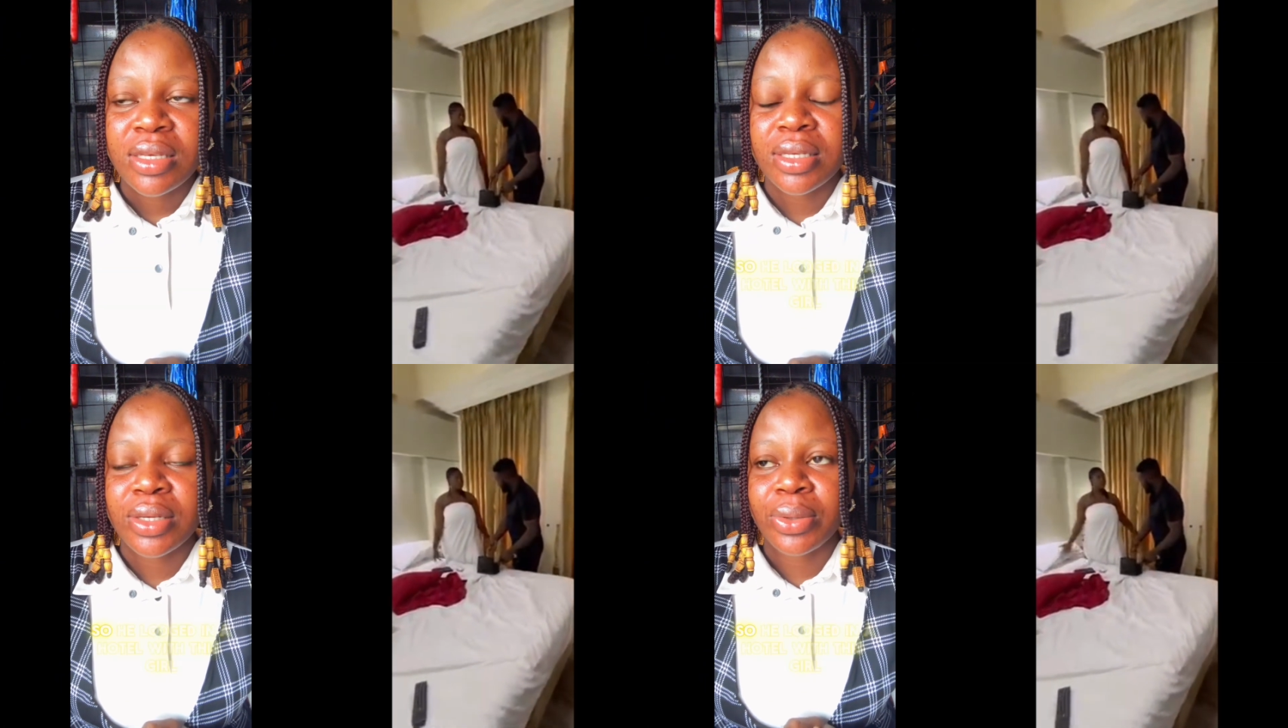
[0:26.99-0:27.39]

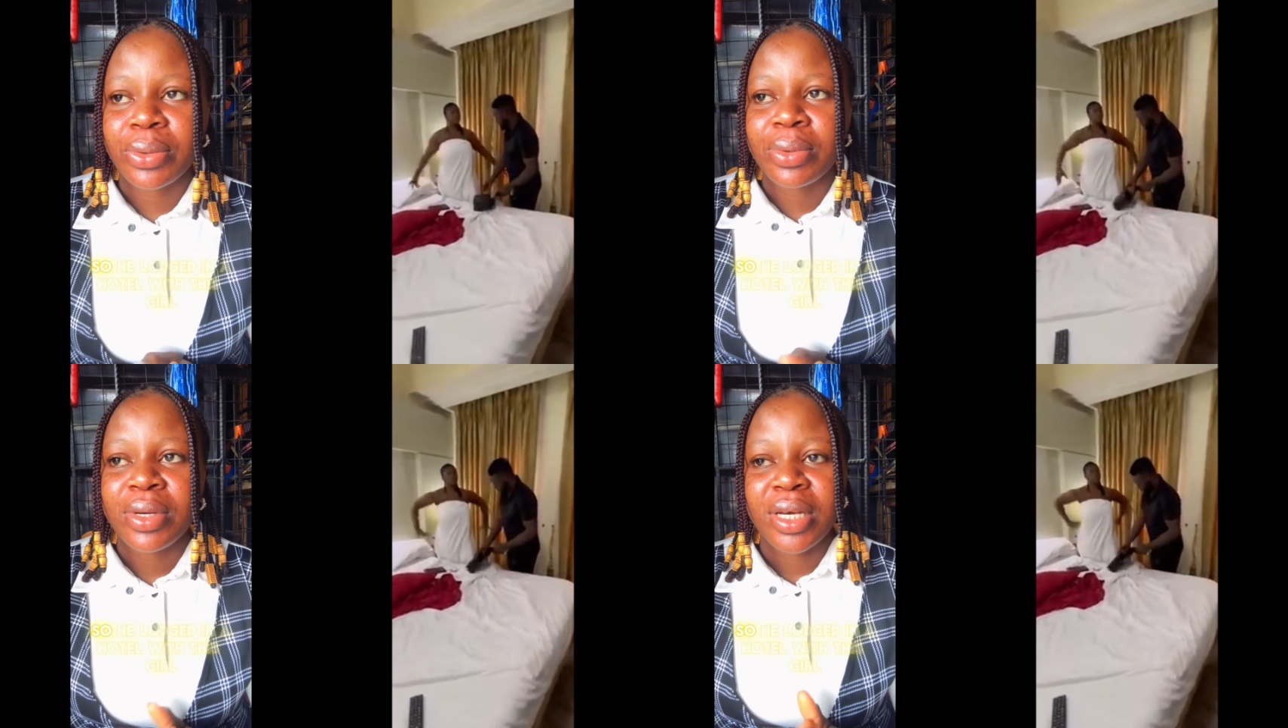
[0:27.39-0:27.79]

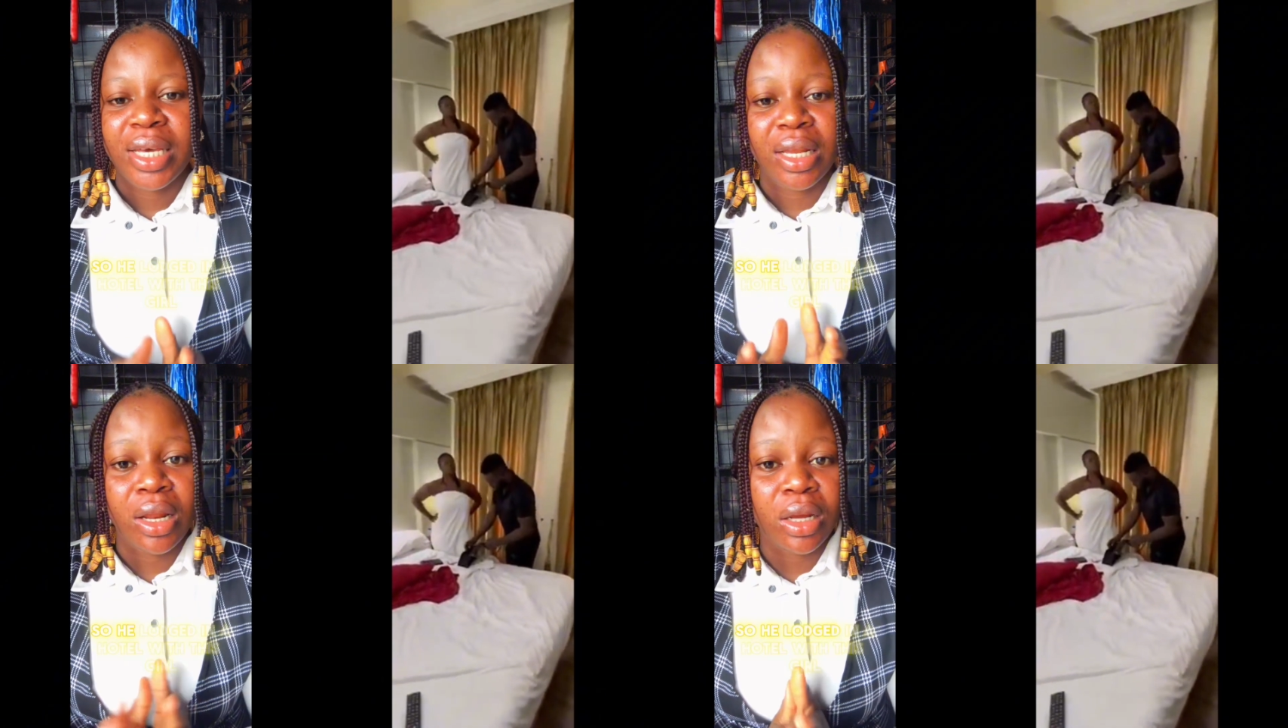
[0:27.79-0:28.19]
So
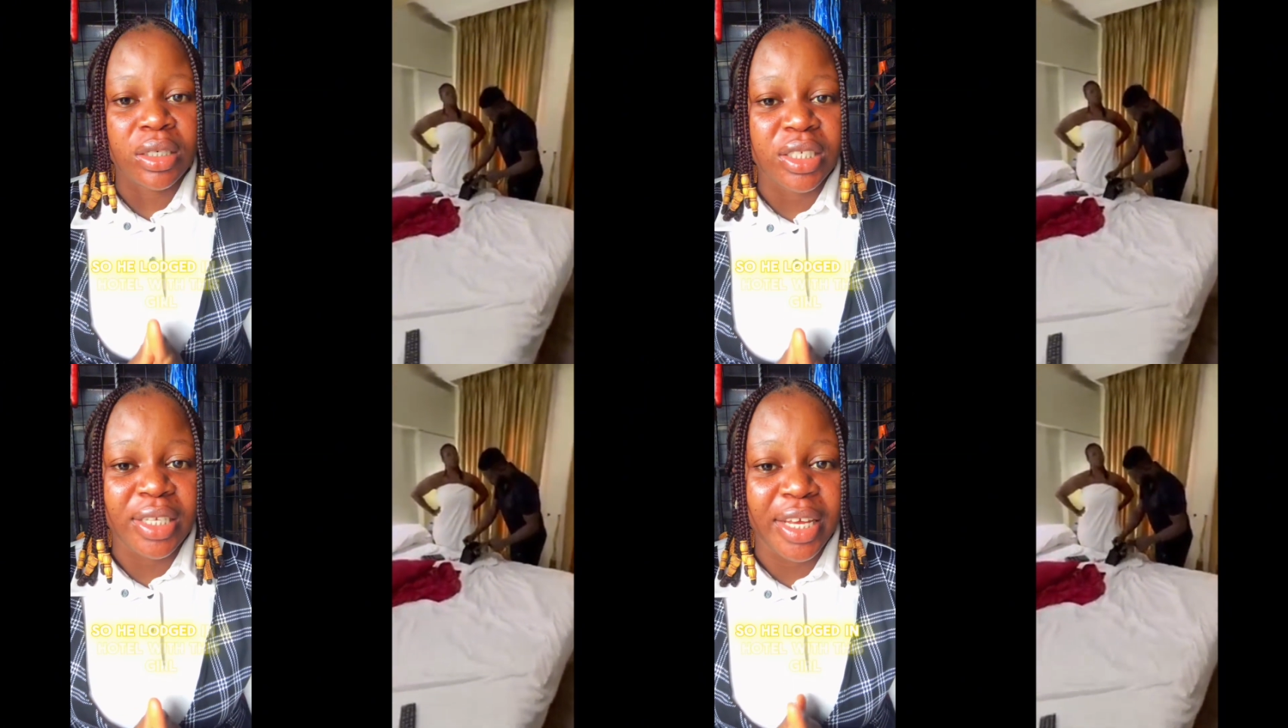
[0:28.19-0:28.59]
he
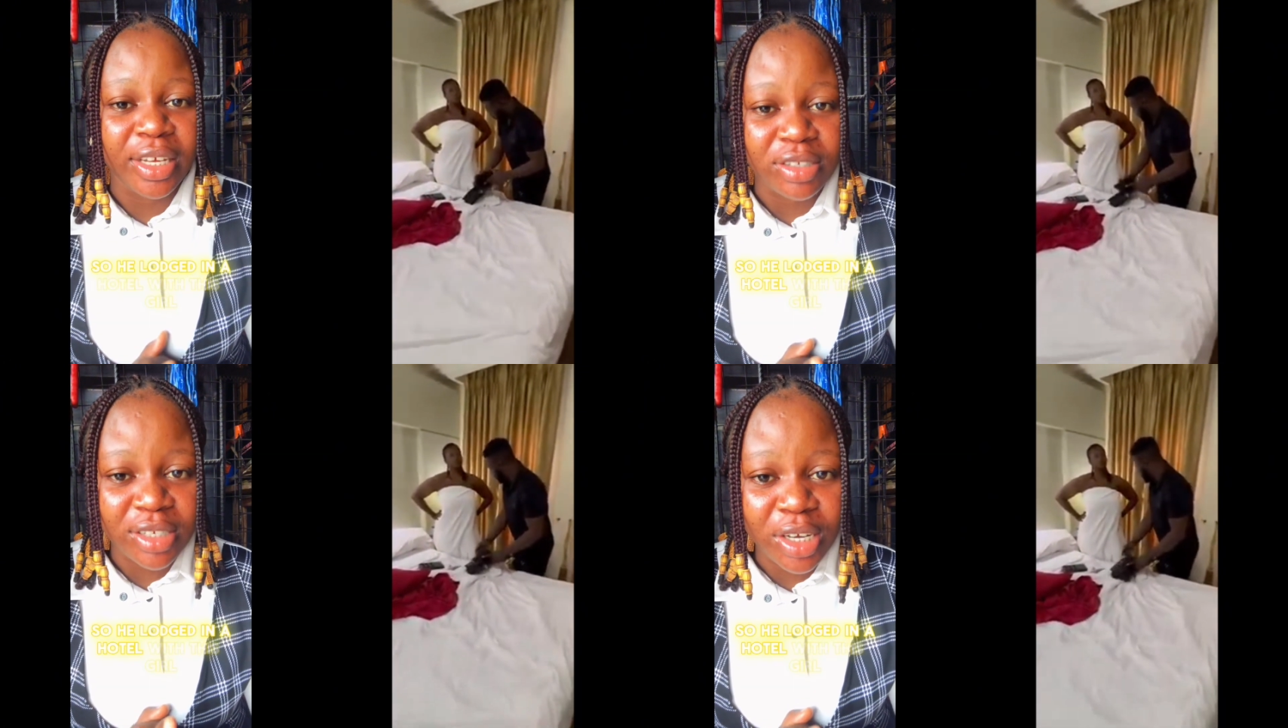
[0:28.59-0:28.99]
lodged in a
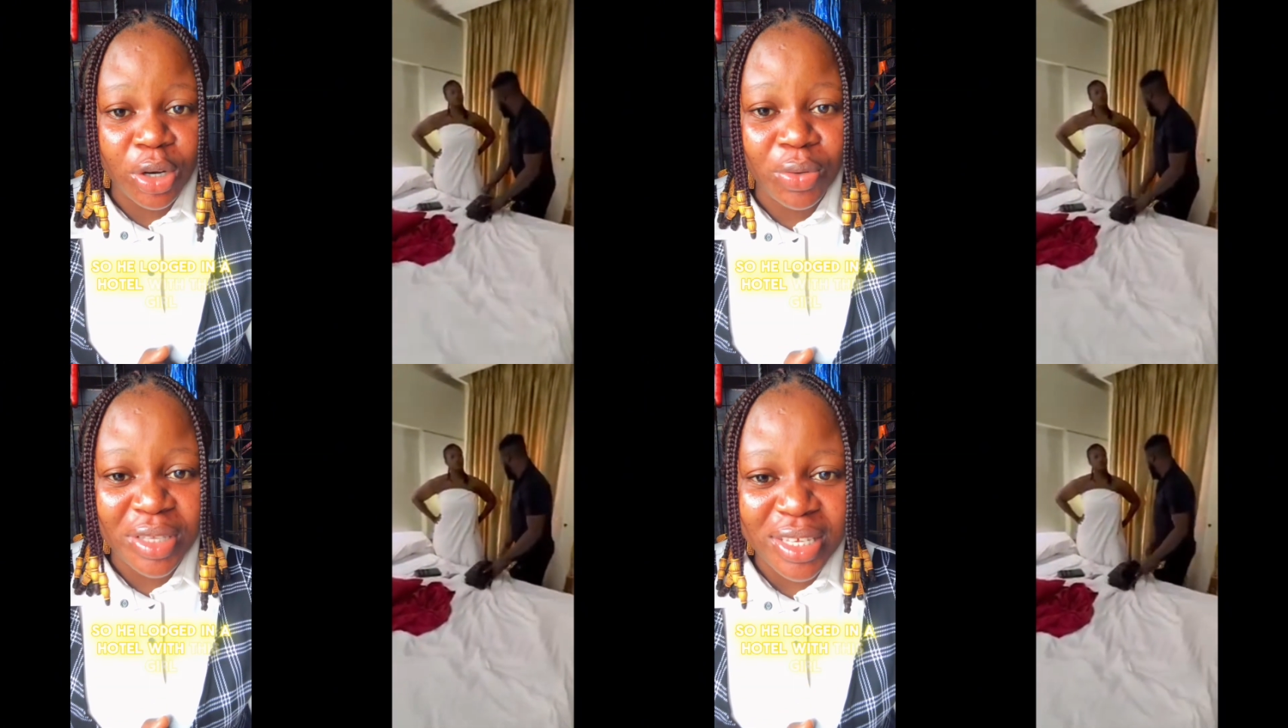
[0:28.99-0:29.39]

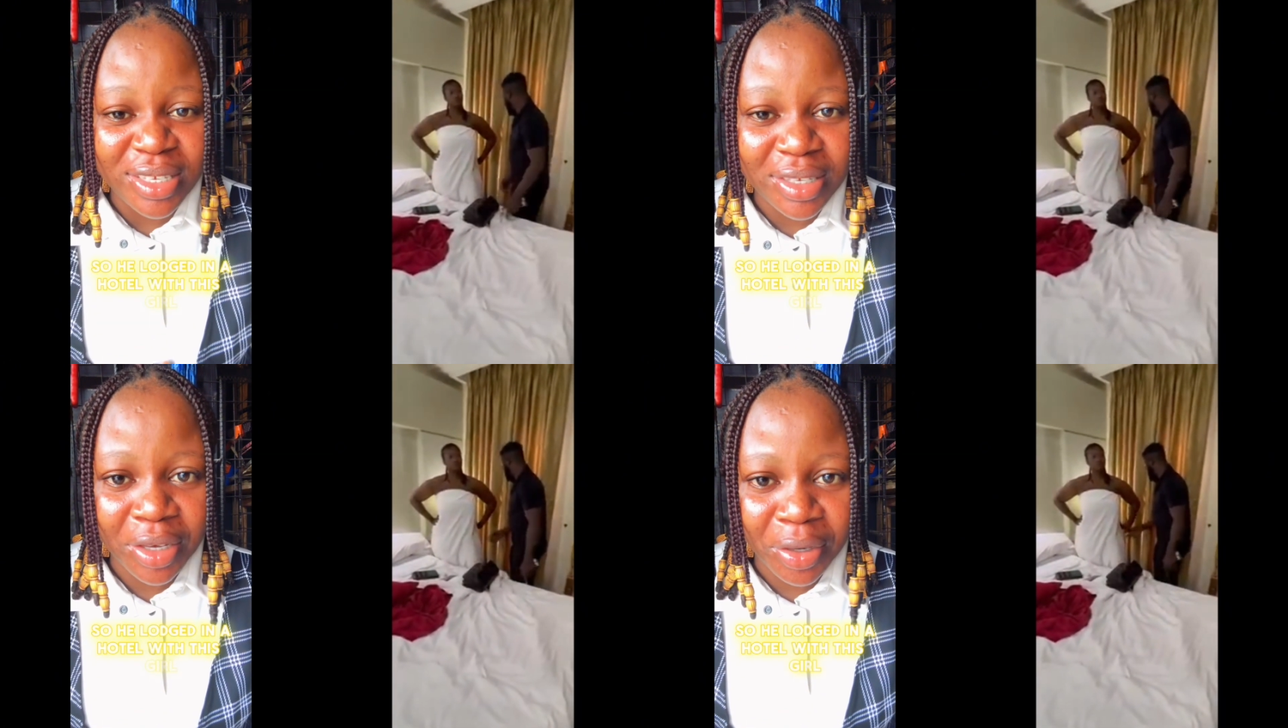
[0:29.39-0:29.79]
hotel with
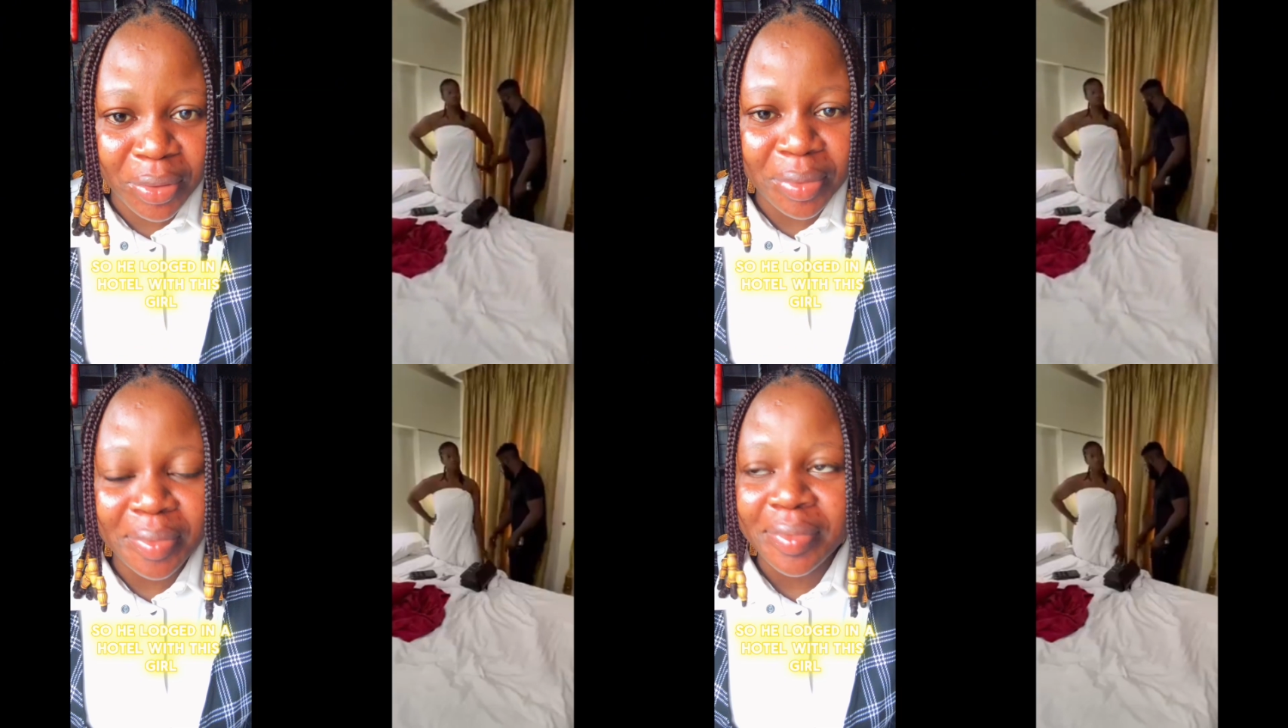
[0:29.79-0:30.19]
this
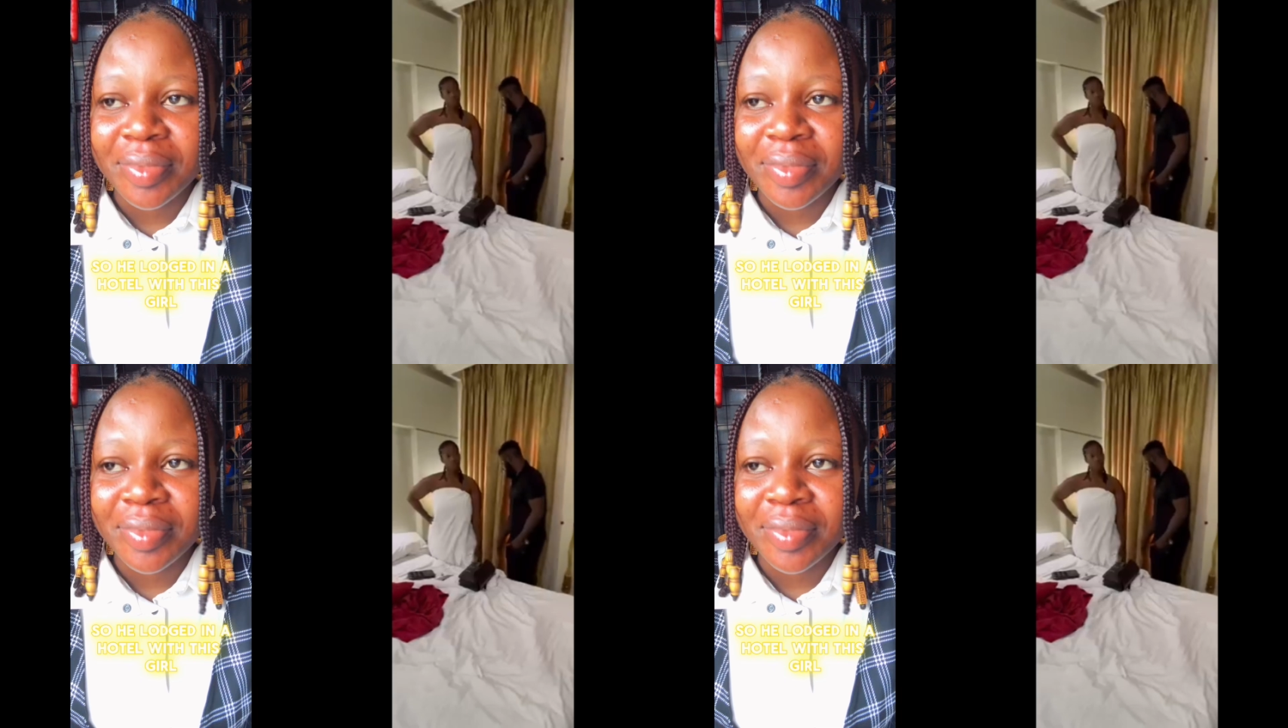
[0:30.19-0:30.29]
girl.